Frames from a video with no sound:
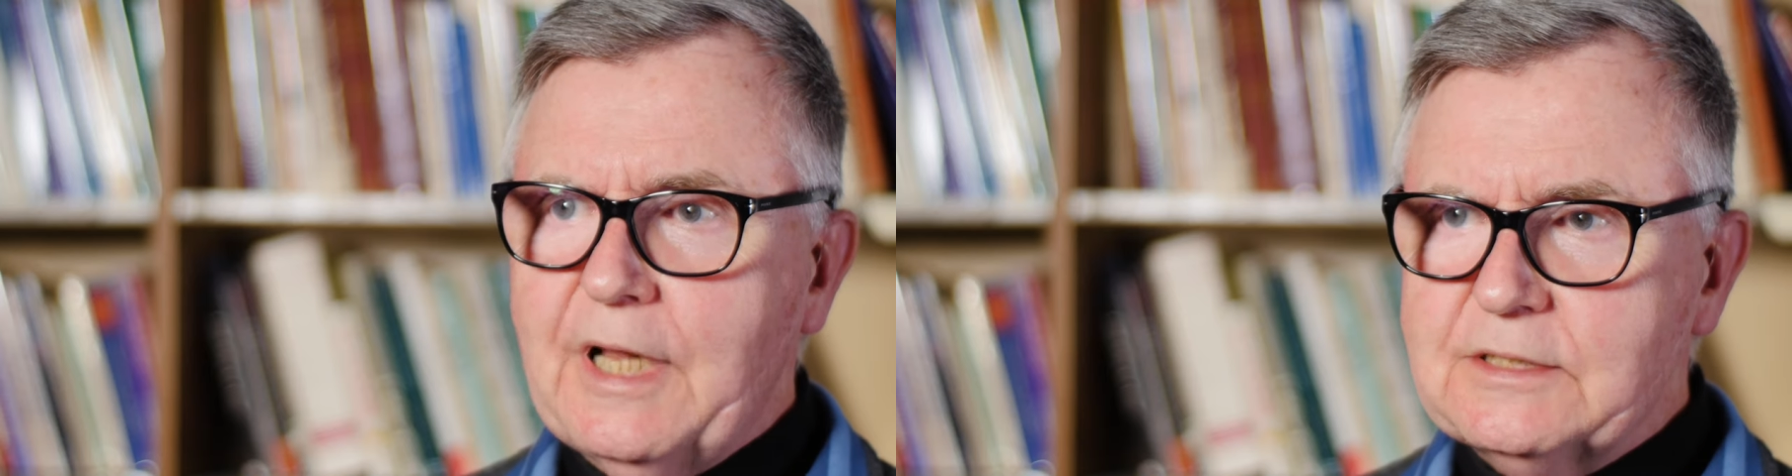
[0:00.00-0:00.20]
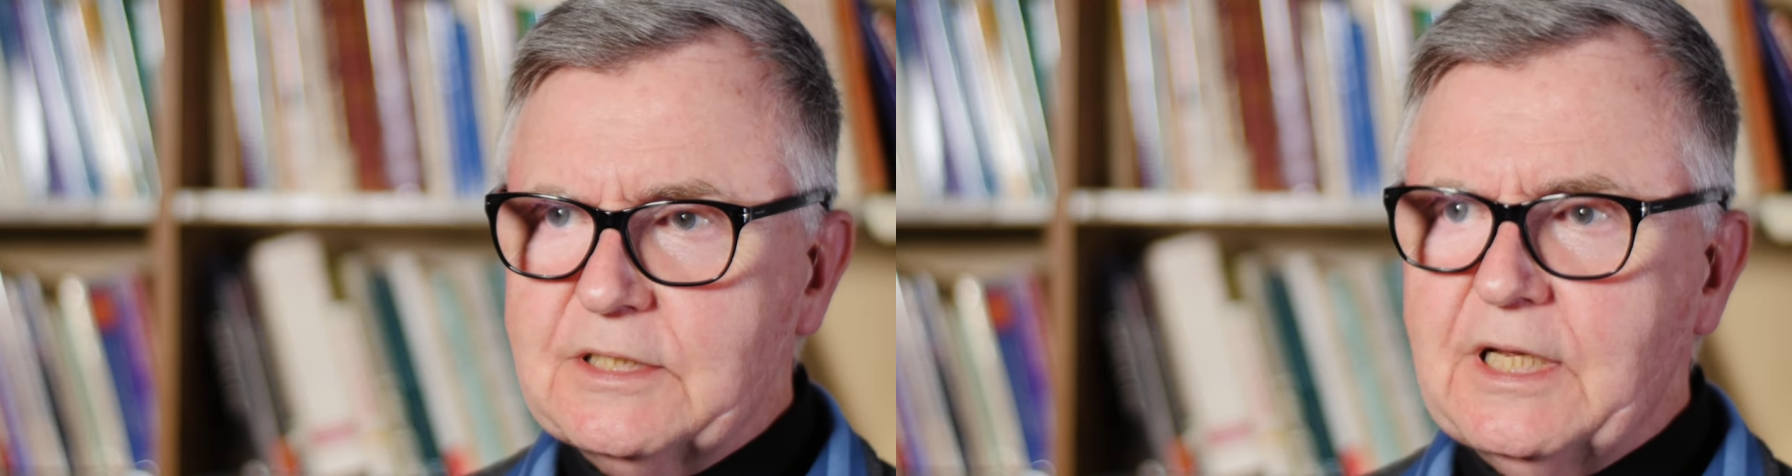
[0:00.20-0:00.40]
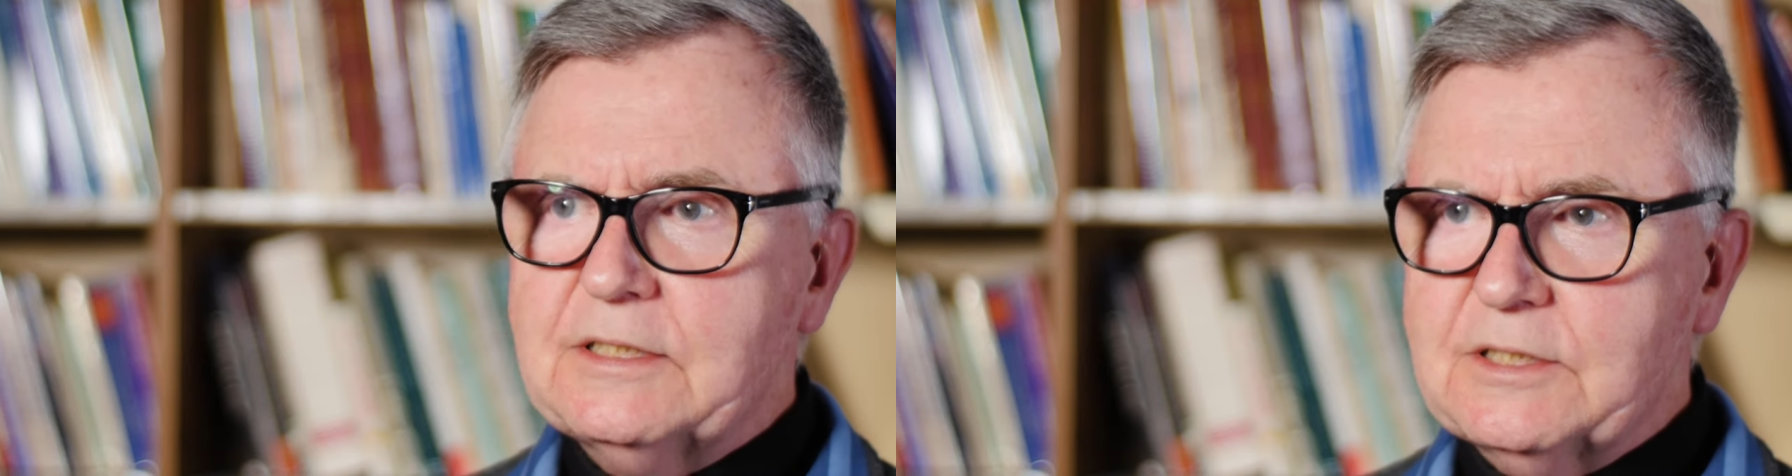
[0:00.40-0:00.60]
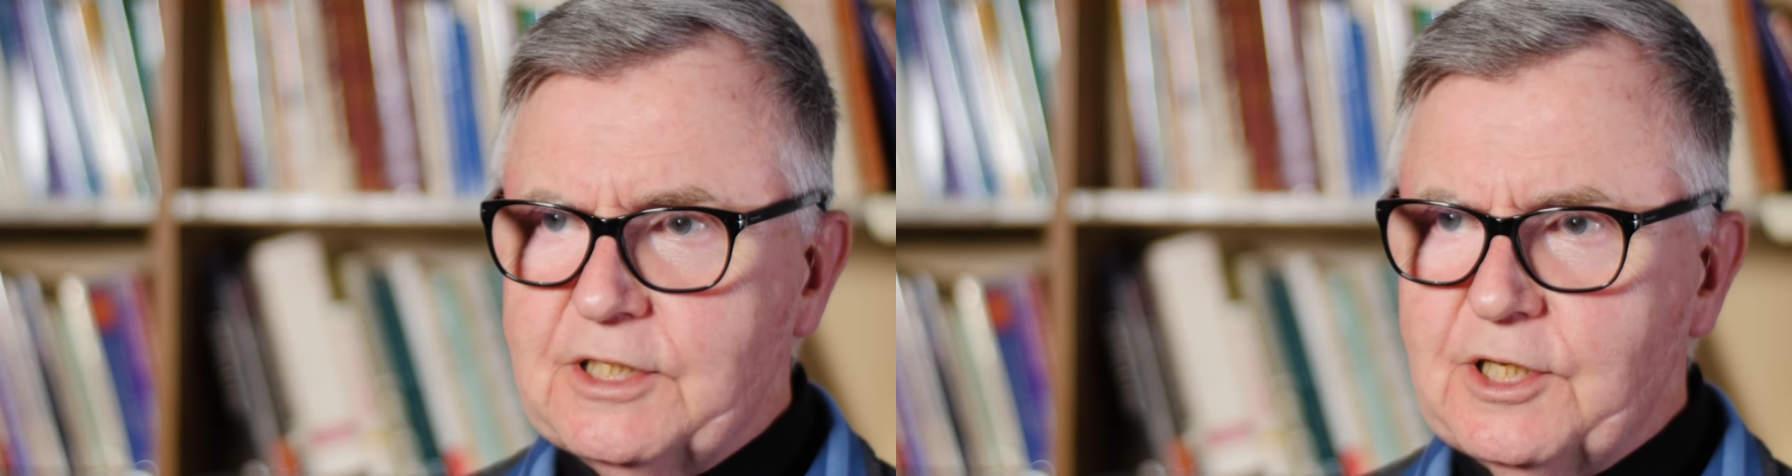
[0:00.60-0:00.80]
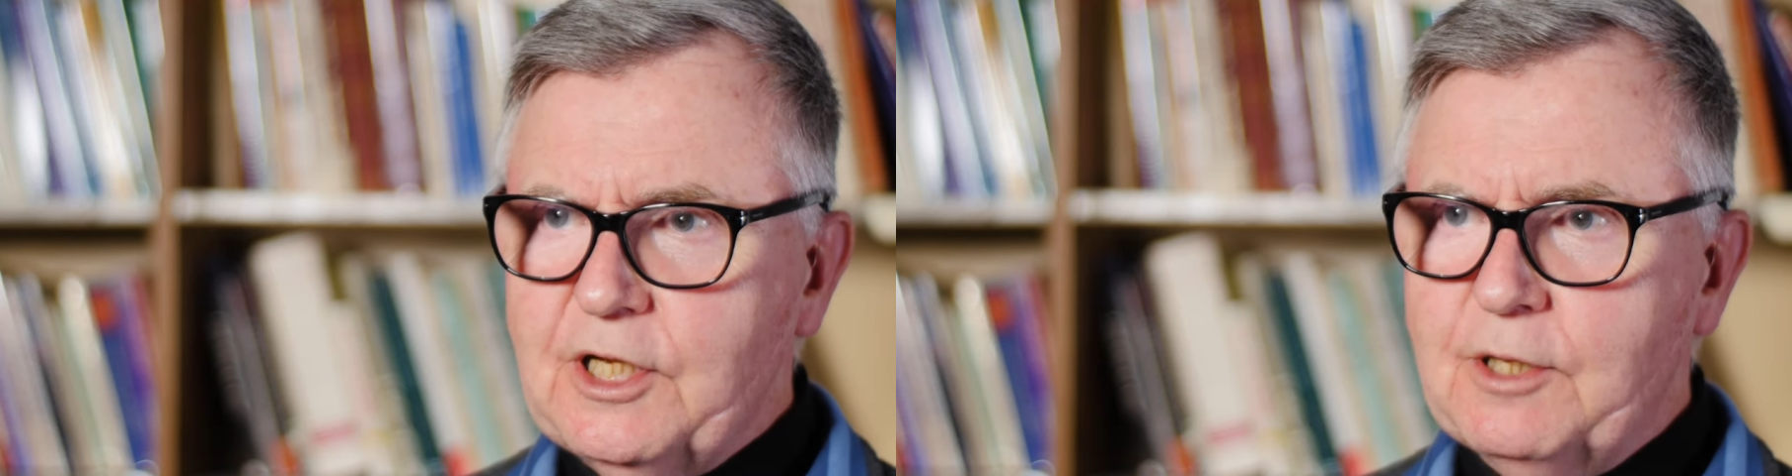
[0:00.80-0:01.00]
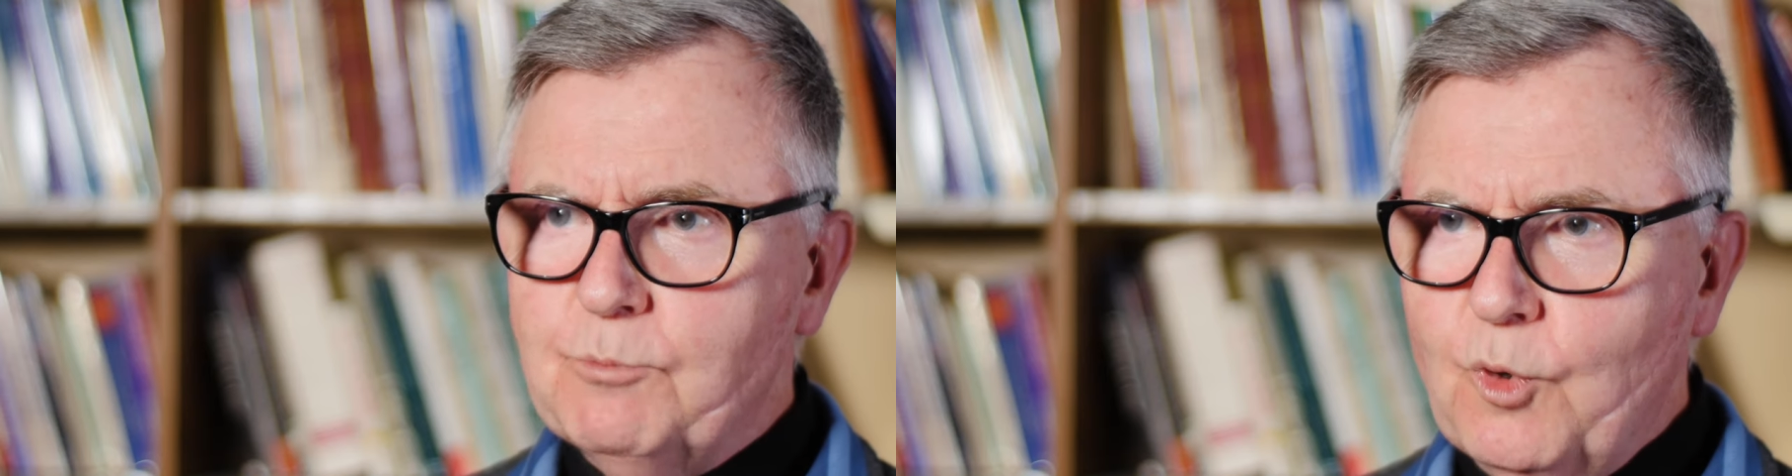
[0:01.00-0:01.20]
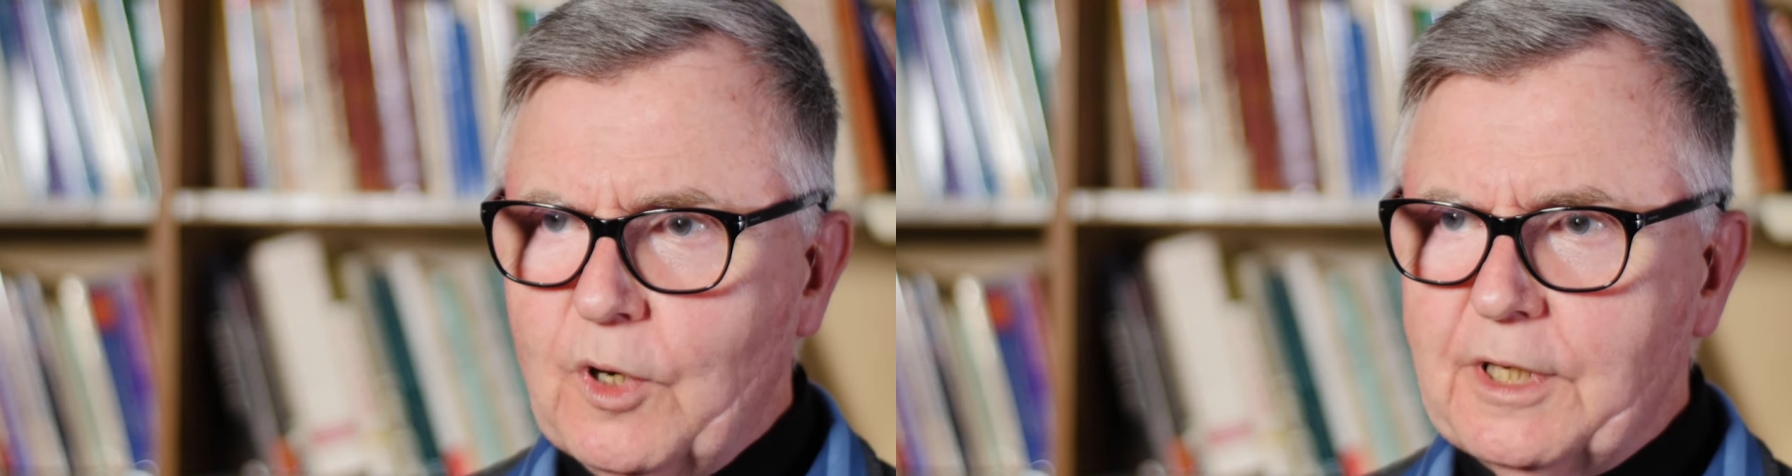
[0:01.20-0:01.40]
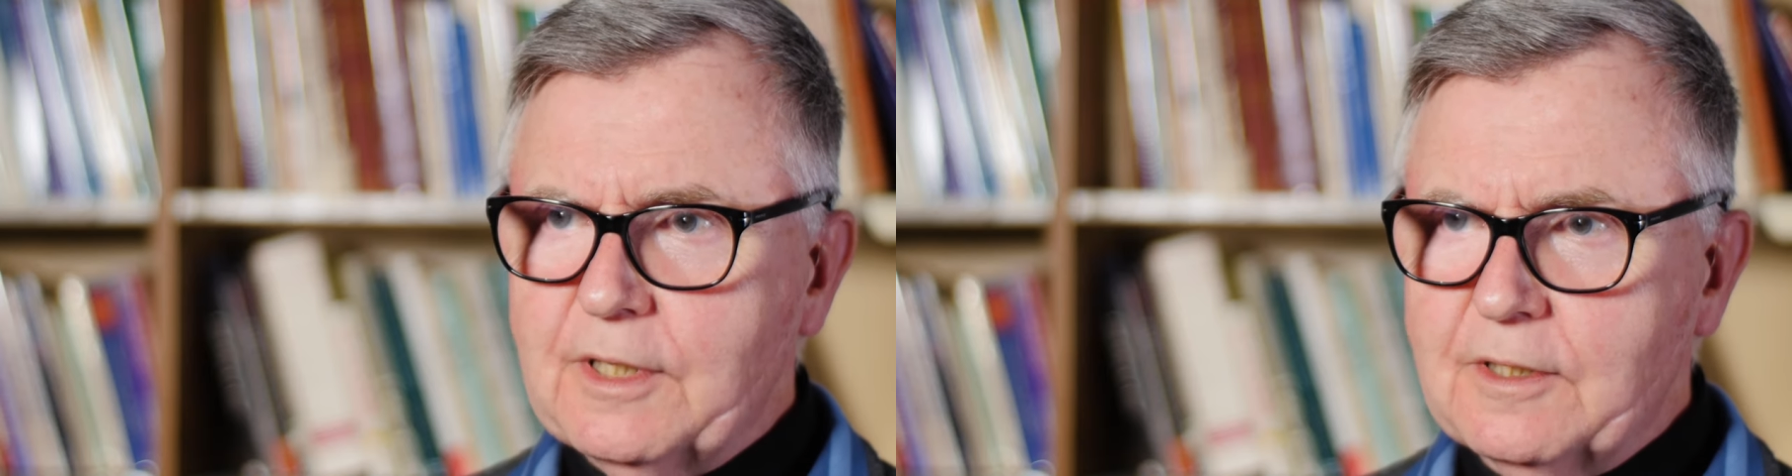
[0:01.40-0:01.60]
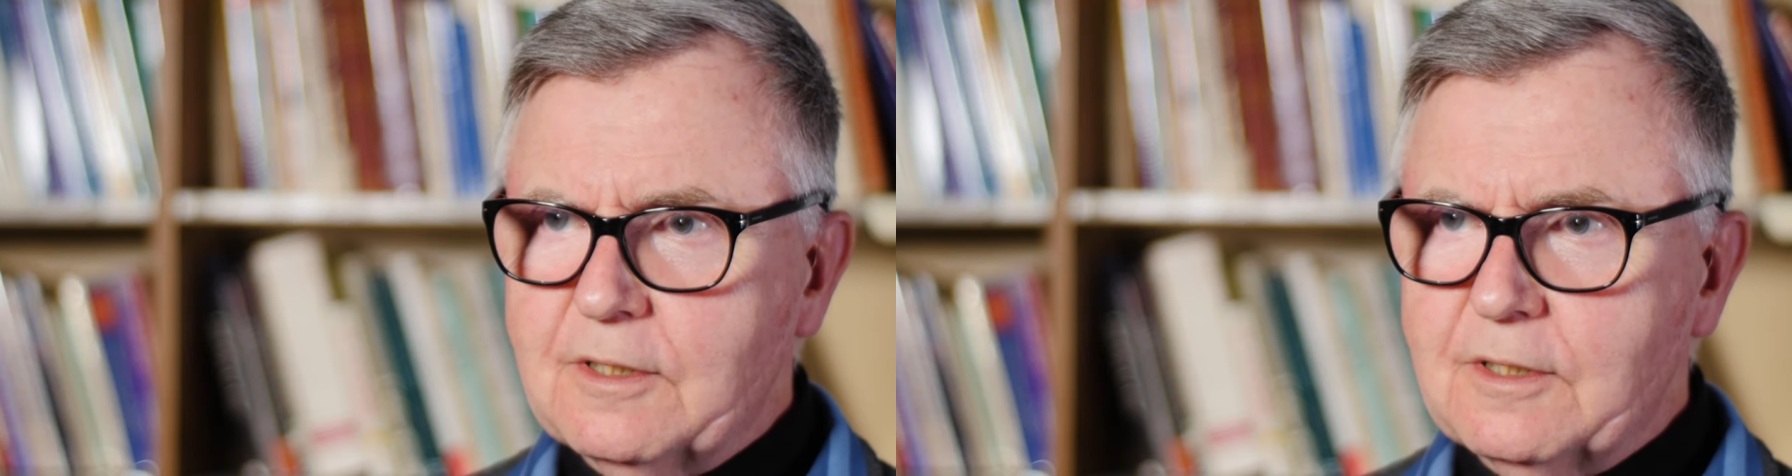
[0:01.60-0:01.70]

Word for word: that's an important